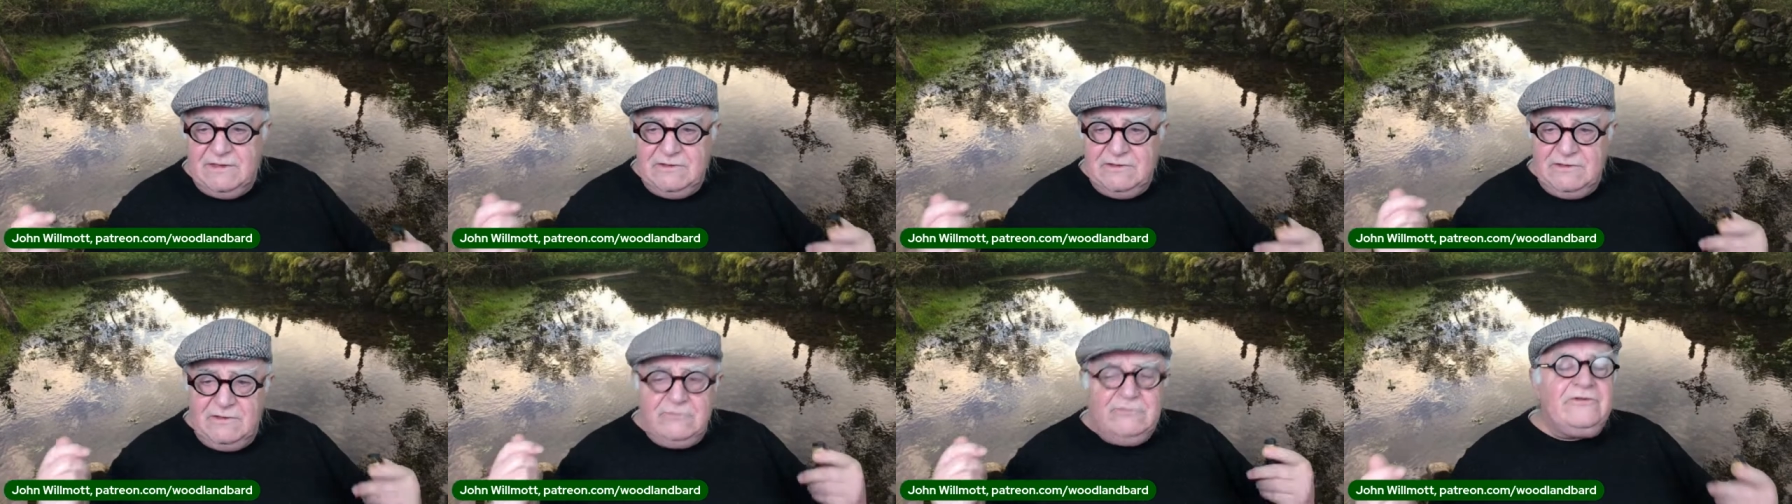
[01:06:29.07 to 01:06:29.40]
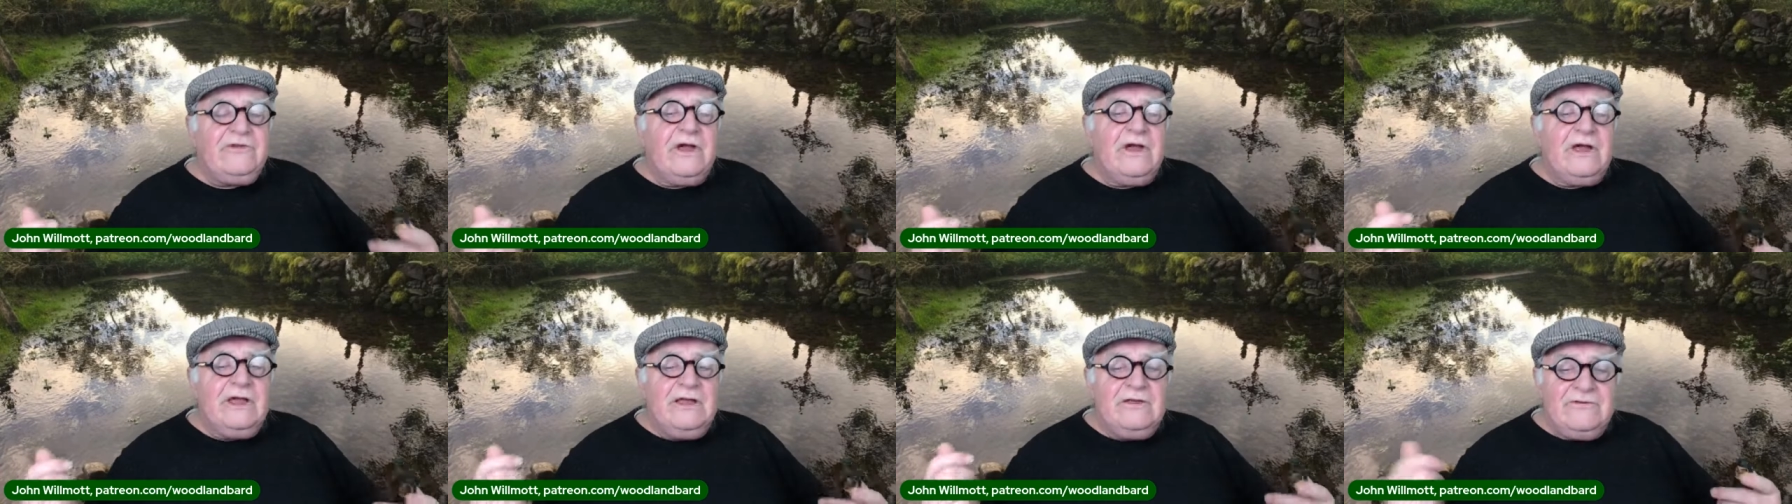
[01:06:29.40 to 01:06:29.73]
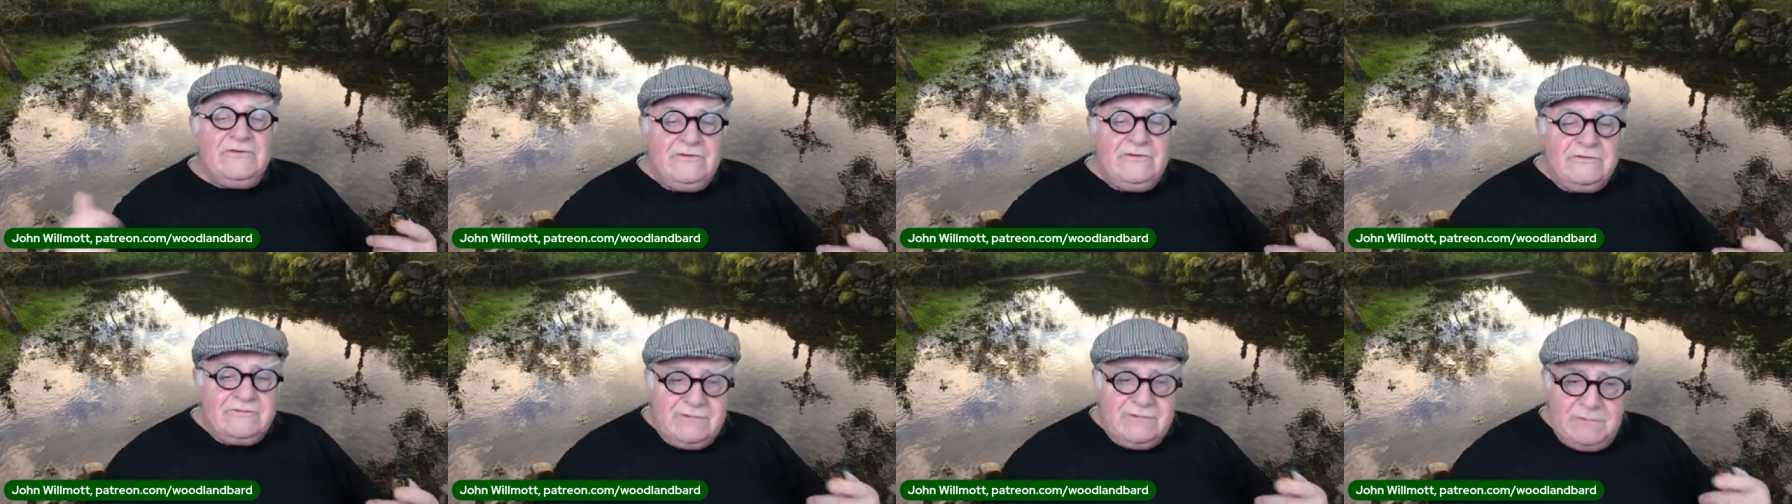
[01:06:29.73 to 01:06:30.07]
use
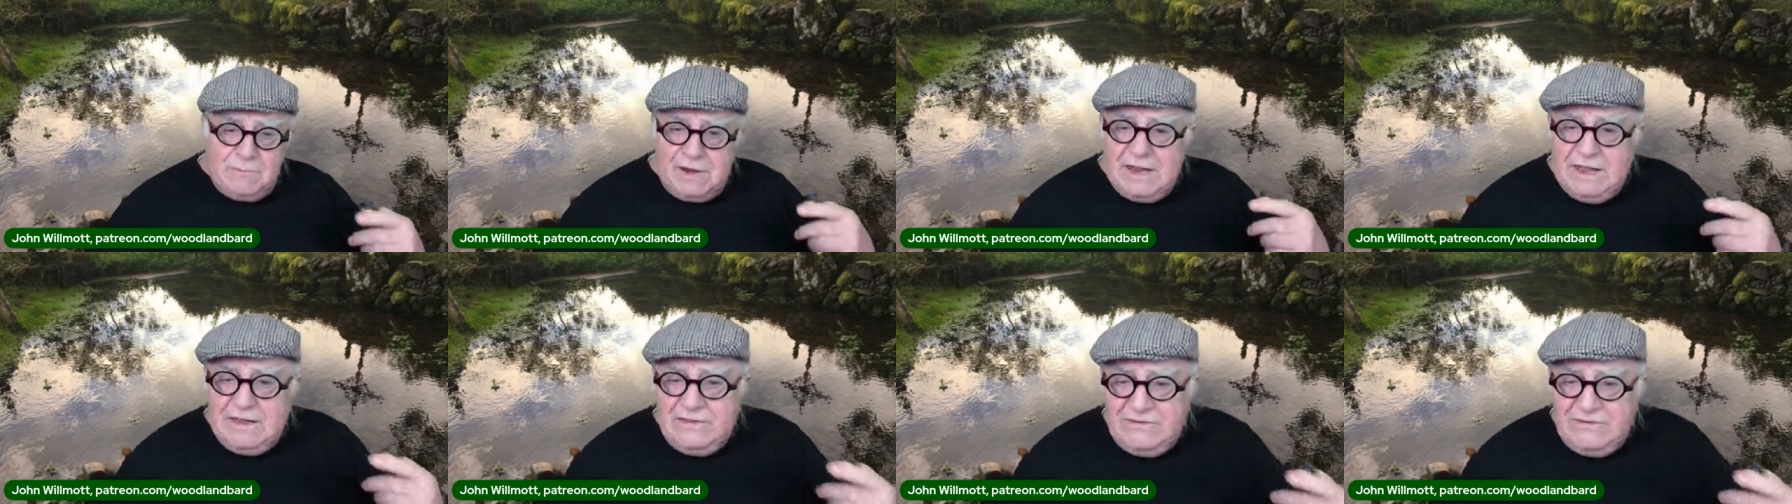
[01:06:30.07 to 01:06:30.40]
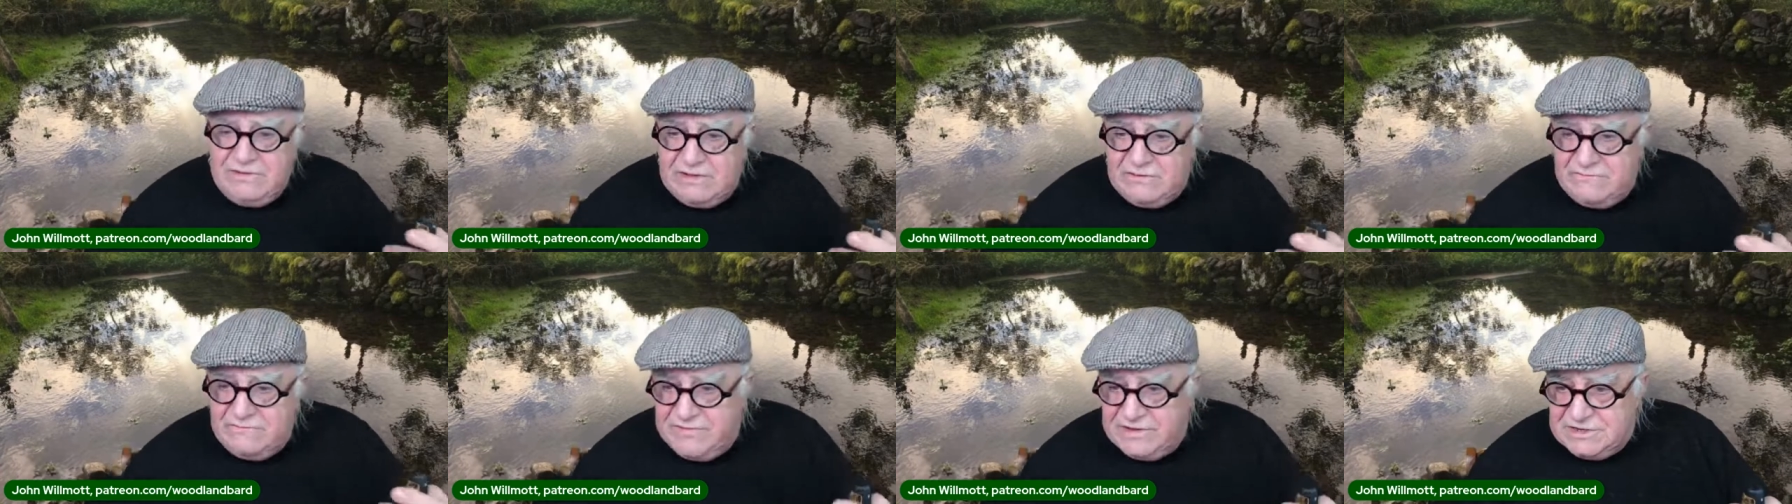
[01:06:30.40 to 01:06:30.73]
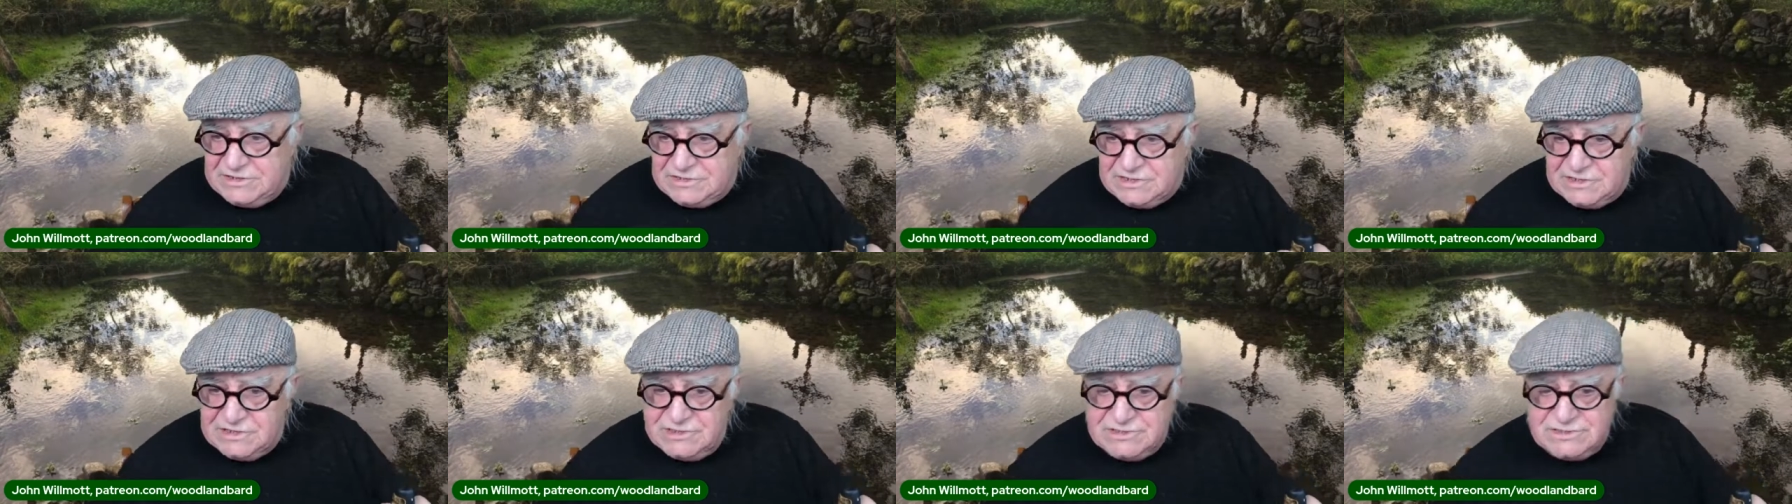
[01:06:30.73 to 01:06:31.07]
science to replace our
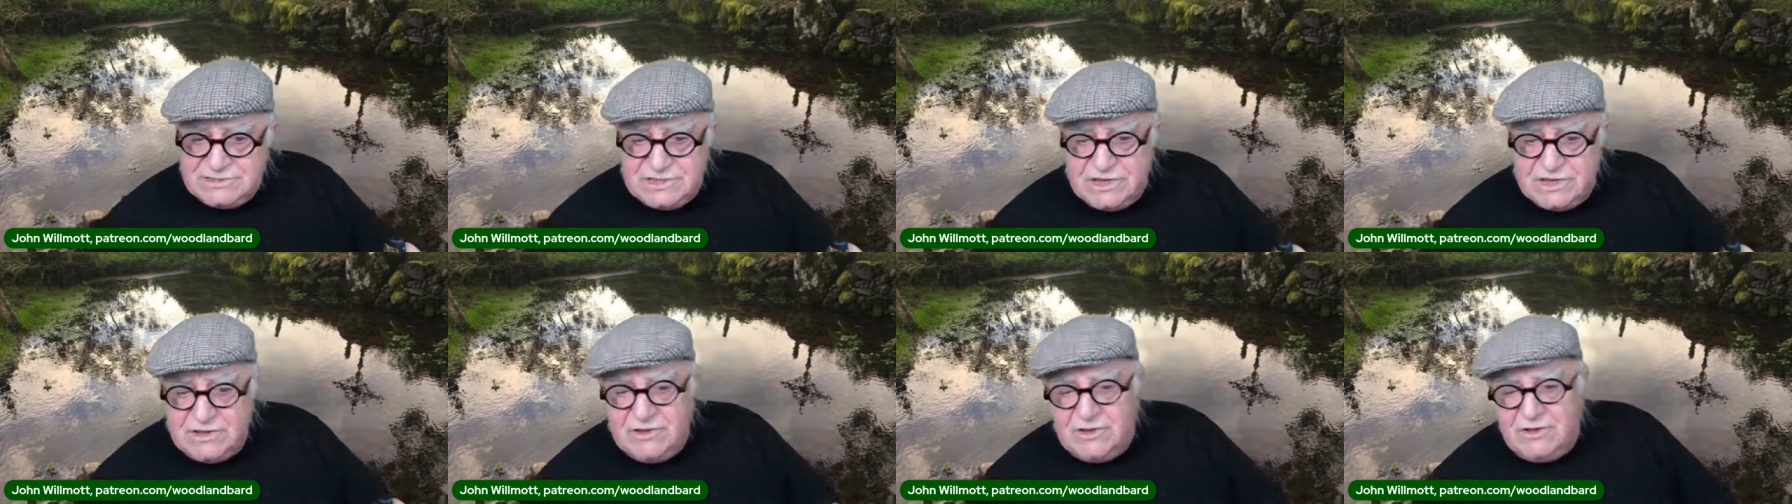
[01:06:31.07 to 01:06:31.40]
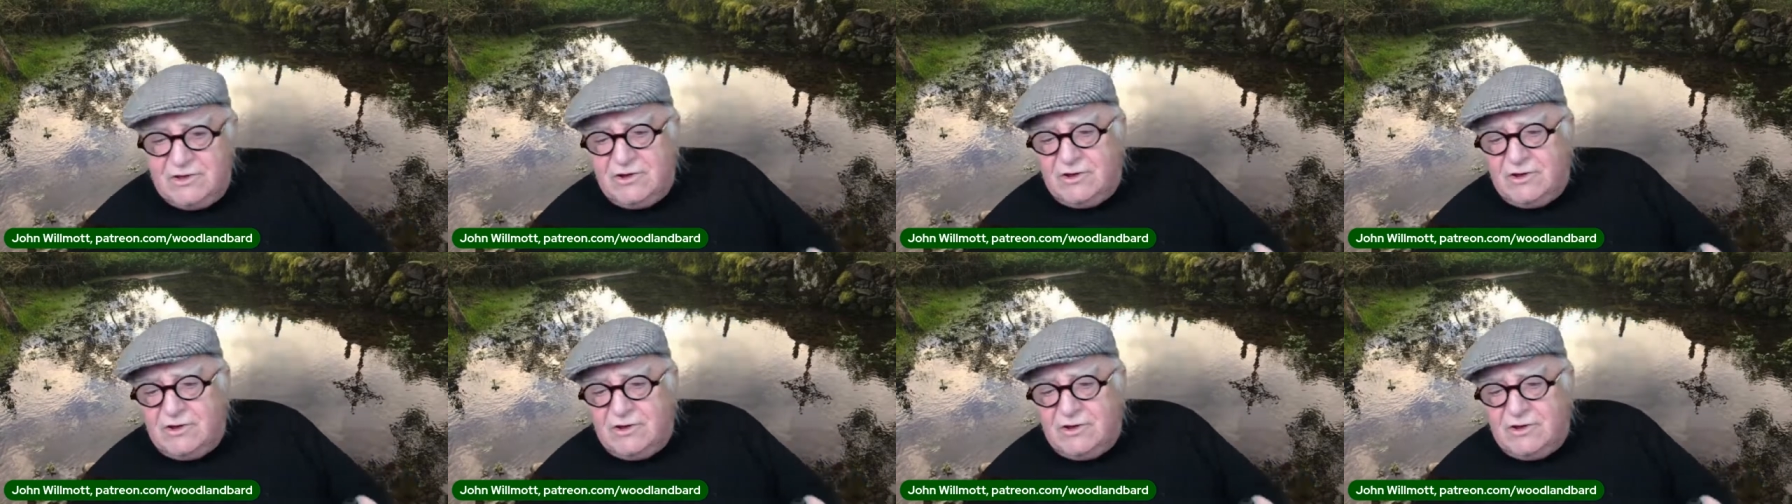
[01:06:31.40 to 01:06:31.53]
visions